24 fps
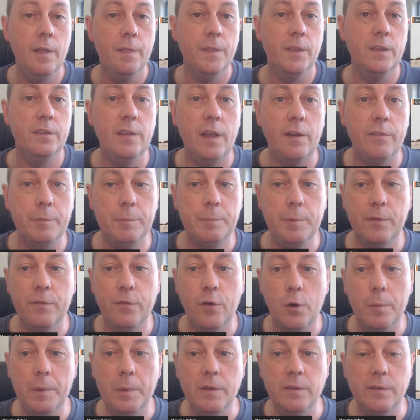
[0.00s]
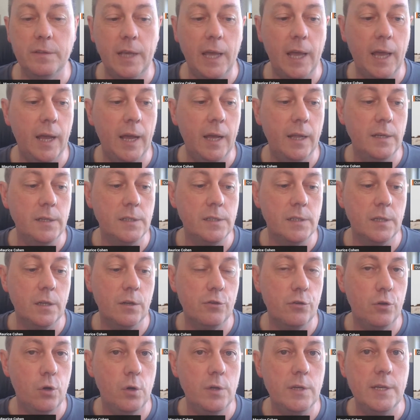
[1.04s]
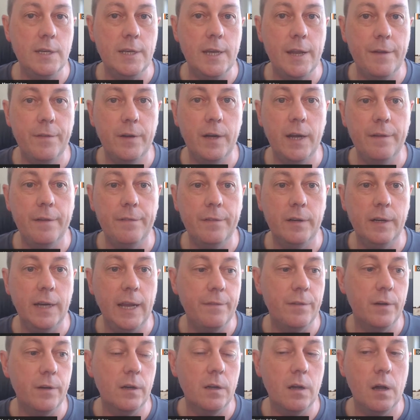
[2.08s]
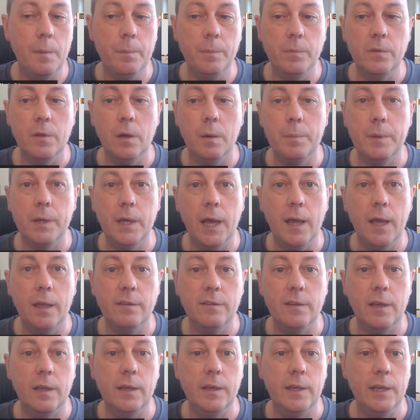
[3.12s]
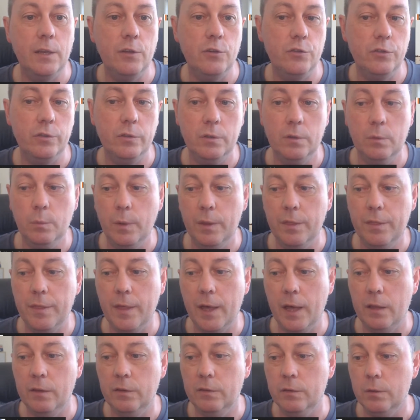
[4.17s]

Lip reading: the server performance, and cron never, ever, ever comes up as an issue with that.